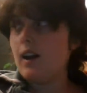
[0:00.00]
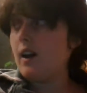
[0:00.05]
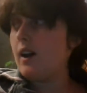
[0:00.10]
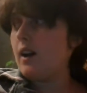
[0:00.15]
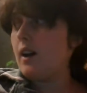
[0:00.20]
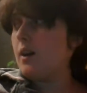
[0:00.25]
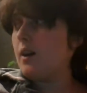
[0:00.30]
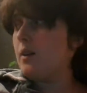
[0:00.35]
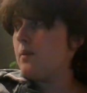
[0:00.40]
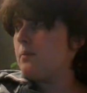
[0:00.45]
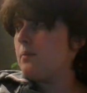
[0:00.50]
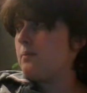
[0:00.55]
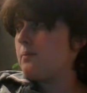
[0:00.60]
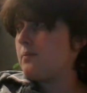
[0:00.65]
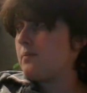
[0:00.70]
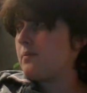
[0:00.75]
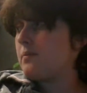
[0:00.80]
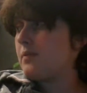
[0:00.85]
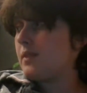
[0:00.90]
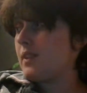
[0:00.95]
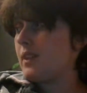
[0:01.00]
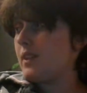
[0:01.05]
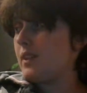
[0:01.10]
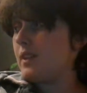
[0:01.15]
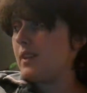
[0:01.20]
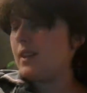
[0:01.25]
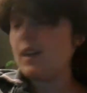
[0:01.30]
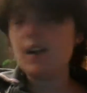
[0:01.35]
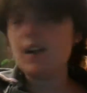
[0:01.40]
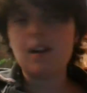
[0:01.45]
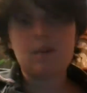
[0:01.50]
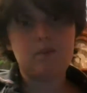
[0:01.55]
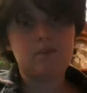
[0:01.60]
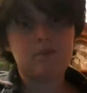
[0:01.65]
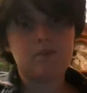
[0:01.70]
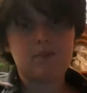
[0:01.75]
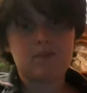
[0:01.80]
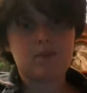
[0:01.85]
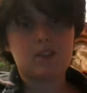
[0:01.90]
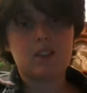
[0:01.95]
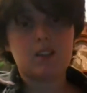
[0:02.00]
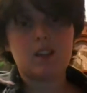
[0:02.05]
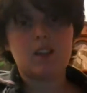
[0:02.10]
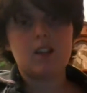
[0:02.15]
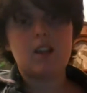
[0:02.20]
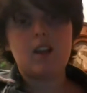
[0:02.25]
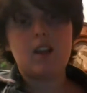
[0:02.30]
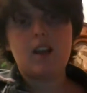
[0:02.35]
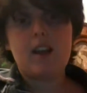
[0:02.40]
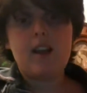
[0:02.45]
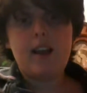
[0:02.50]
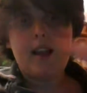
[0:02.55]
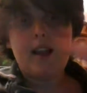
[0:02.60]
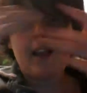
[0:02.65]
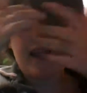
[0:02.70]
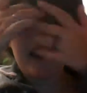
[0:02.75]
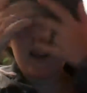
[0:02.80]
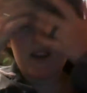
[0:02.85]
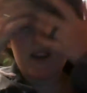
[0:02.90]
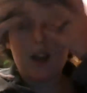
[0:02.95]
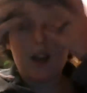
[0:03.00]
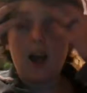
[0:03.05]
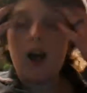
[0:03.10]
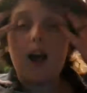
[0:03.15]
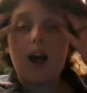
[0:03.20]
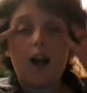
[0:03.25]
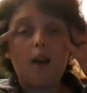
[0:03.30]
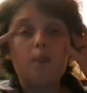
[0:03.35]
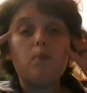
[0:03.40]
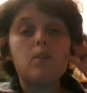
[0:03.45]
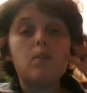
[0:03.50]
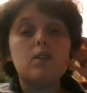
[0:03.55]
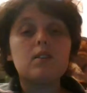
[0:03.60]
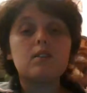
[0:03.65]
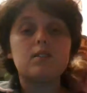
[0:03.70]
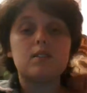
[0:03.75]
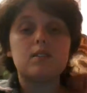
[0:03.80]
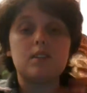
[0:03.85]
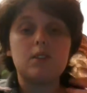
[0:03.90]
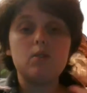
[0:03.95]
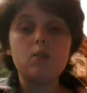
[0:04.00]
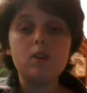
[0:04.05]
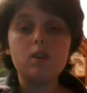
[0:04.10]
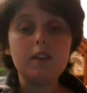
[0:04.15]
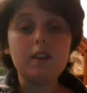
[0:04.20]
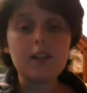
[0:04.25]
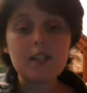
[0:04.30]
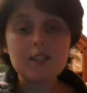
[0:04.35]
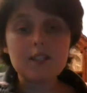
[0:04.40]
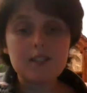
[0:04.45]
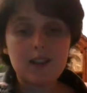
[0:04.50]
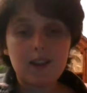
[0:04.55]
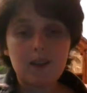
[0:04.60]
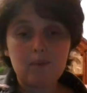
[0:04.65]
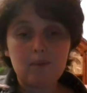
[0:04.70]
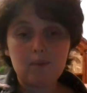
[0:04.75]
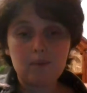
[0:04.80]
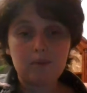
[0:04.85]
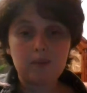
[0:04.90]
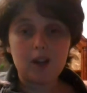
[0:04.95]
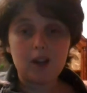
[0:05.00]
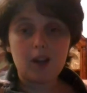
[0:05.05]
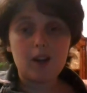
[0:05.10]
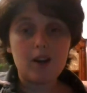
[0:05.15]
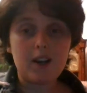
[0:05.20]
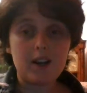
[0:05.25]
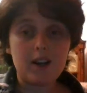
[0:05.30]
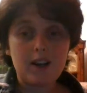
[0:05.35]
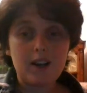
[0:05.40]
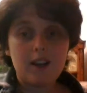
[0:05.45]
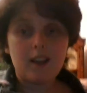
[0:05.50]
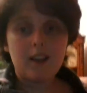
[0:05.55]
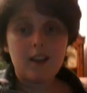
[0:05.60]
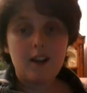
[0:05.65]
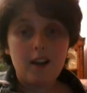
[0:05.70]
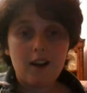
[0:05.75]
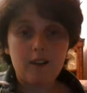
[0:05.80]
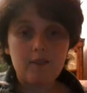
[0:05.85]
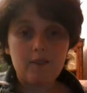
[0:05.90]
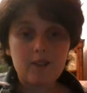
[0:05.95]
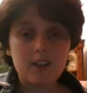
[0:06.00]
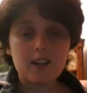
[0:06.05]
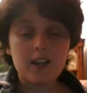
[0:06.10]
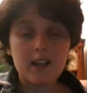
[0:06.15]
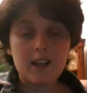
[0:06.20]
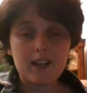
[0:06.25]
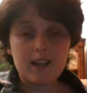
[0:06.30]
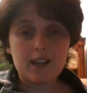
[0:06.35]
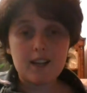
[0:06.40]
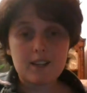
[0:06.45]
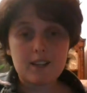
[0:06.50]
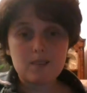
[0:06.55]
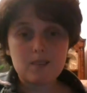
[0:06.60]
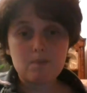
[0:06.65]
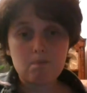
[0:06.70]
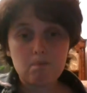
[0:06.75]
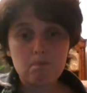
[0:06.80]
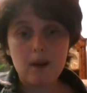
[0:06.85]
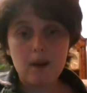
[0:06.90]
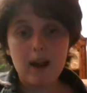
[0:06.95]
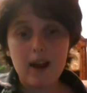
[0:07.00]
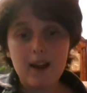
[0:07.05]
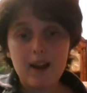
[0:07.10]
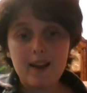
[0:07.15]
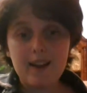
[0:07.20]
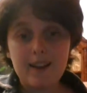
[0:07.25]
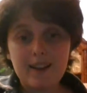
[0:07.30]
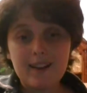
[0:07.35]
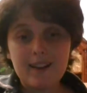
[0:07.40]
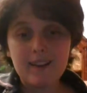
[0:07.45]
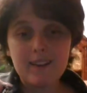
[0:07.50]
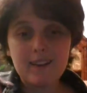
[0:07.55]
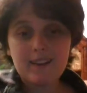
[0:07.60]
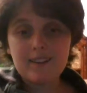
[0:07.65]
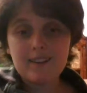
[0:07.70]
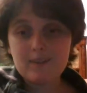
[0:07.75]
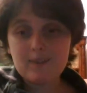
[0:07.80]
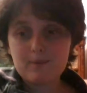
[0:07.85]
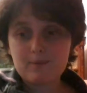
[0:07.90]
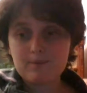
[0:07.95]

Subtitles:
Um, yeah, and I will see you all next time. All right, have a good night, guys. Bye.